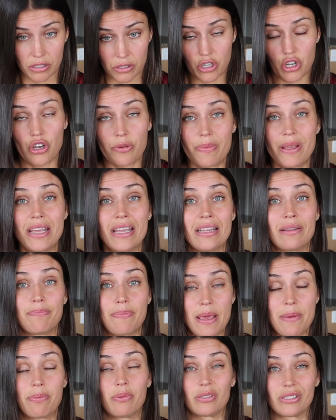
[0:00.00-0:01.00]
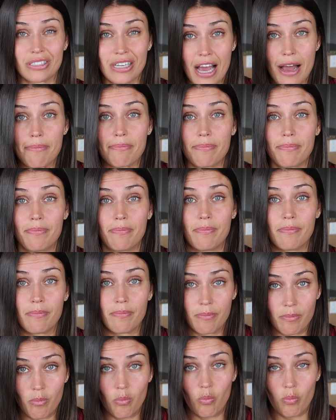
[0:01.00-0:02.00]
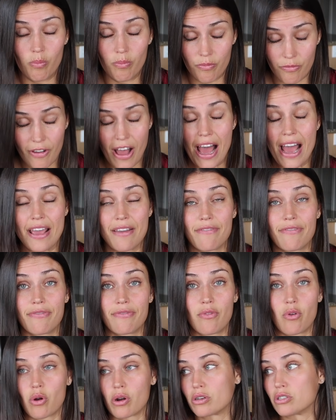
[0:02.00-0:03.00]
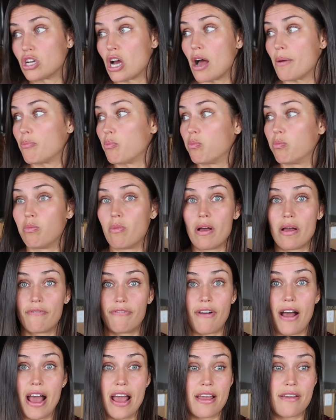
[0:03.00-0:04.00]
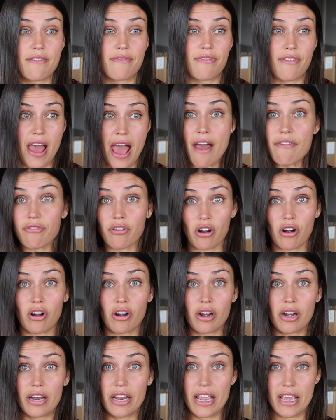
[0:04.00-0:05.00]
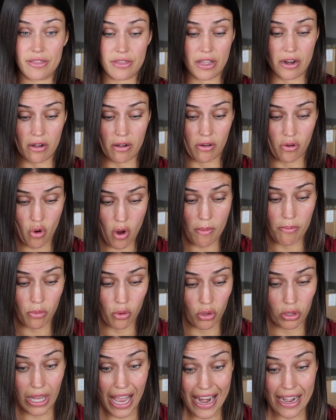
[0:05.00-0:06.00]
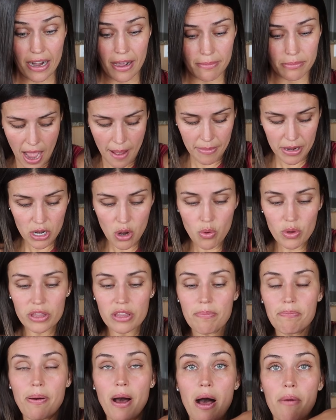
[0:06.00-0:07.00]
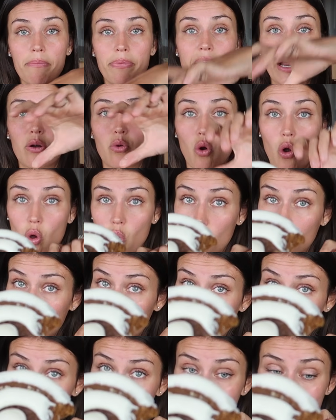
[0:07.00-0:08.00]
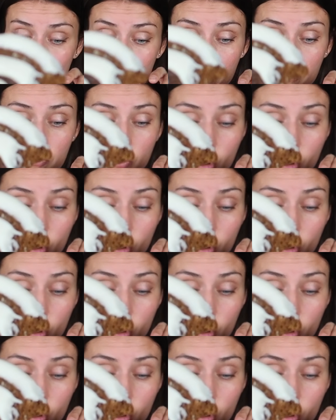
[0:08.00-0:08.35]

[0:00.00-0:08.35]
could be people's top 5 or top 5 ever in their Crumbl lineup. I'm gonna go with the pumpkin roll for my number